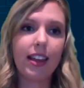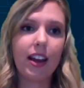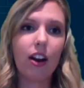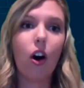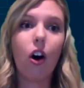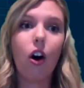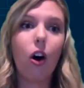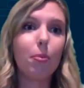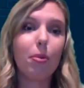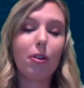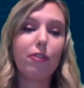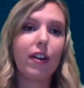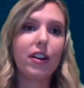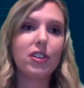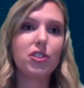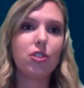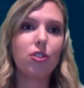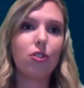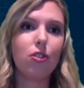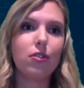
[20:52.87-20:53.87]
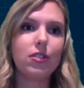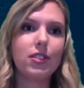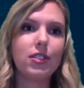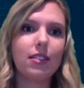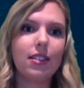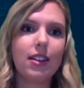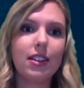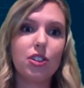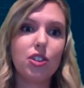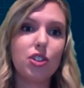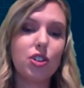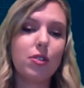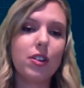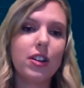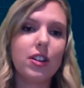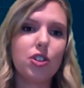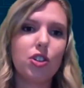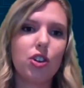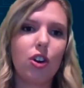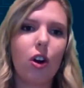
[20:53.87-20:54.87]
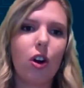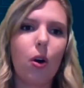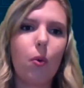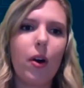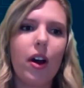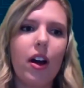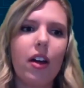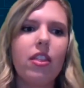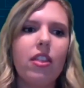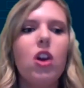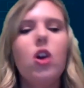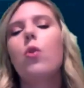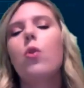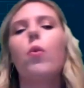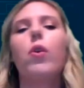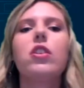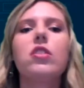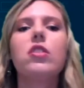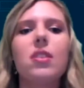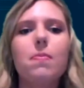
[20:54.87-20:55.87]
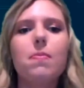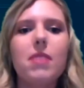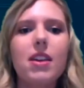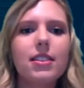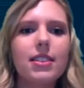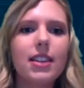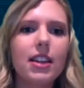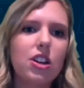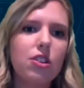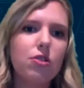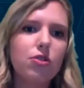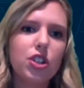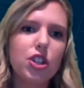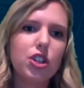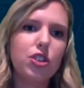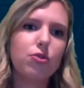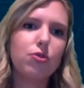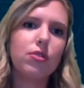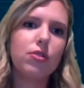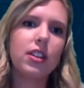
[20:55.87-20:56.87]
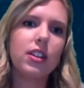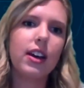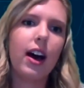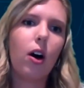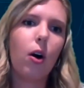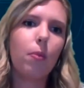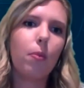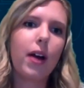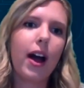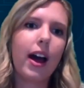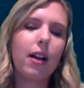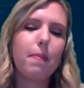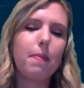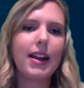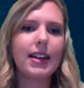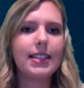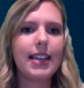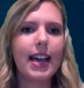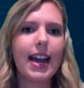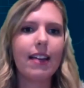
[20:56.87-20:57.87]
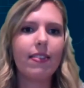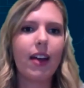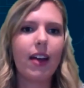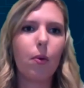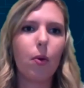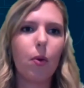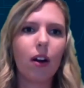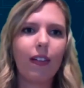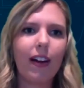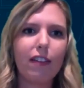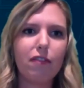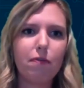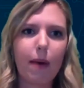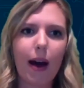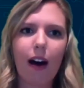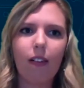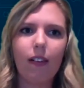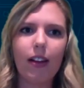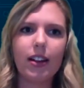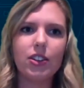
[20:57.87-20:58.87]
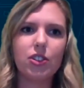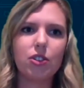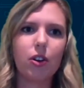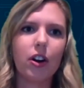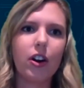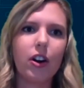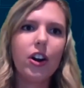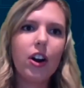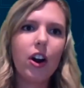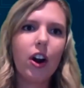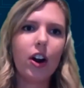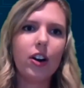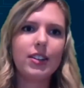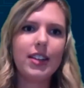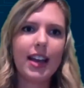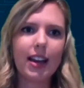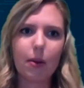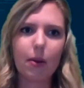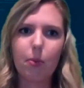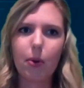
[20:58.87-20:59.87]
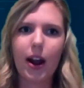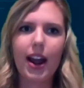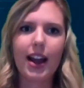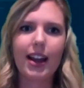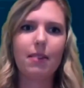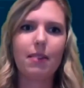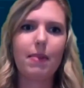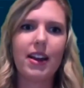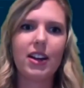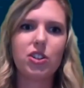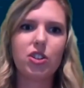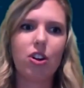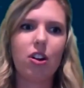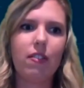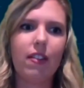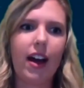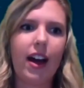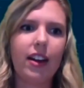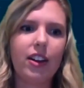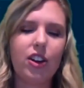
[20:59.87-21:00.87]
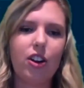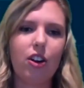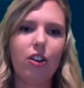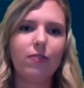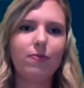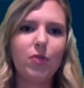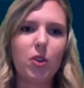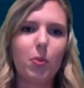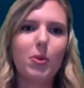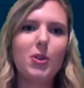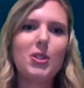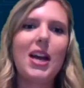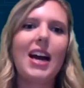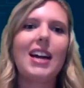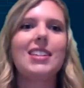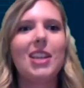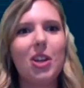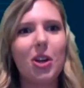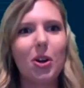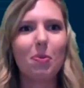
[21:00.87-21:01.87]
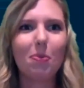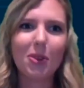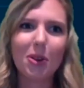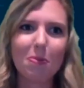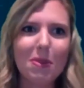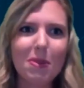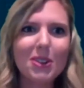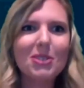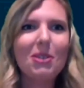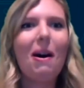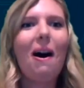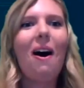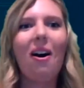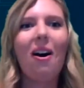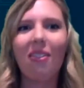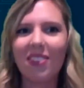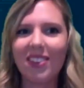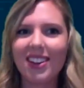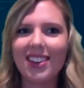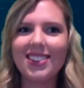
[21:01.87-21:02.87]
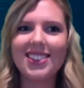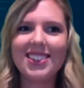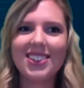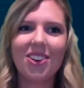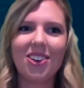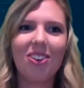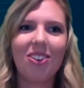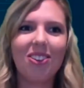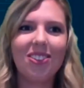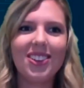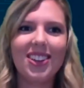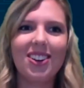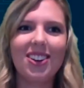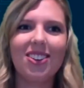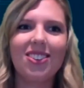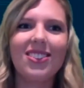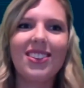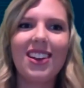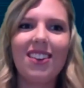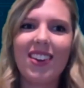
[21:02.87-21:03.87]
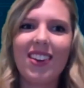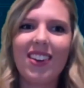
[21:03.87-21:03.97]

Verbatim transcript: I think all professionals and, and students struggle with. What are some things that you do to help kind of maintain that work life balance or or take a break and make sure that you know you're protecting your, your mental health and, and still you know